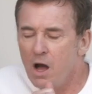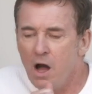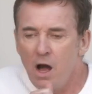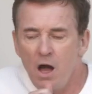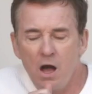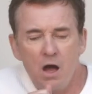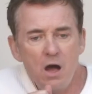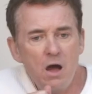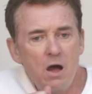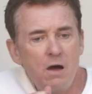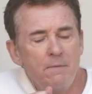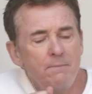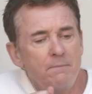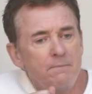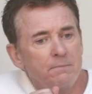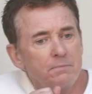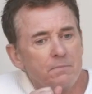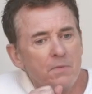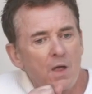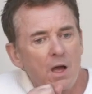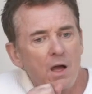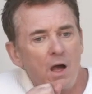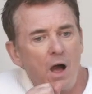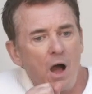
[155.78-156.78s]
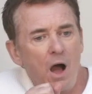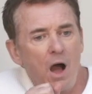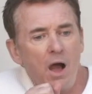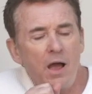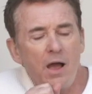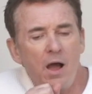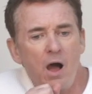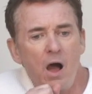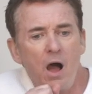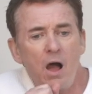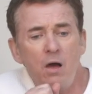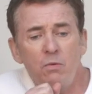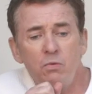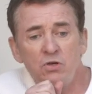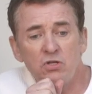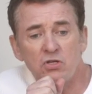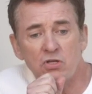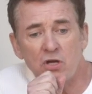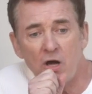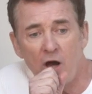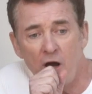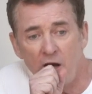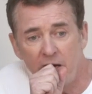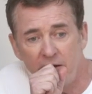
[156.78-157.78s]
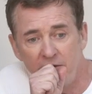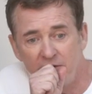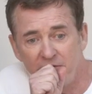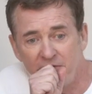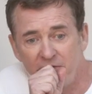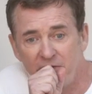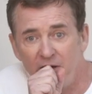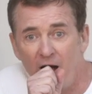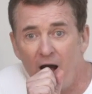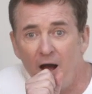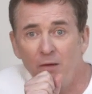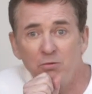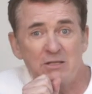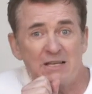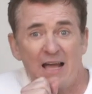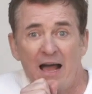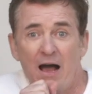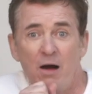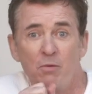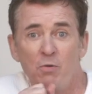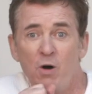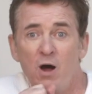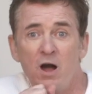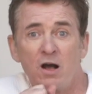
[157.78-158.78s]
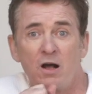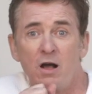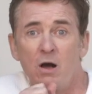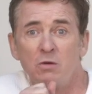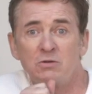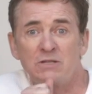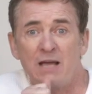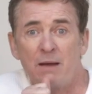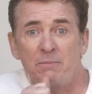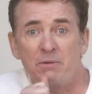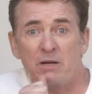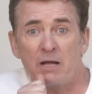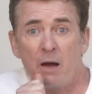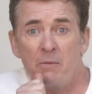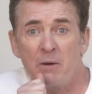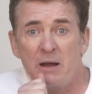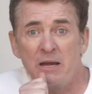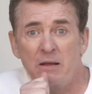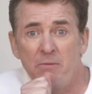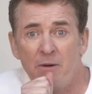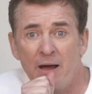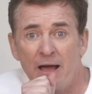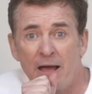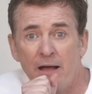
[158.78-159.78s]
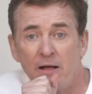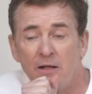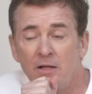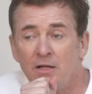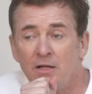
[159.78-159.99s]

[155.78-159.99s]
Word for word: Um, I, I, was kind of I was out of work. I was happy to go anywhere.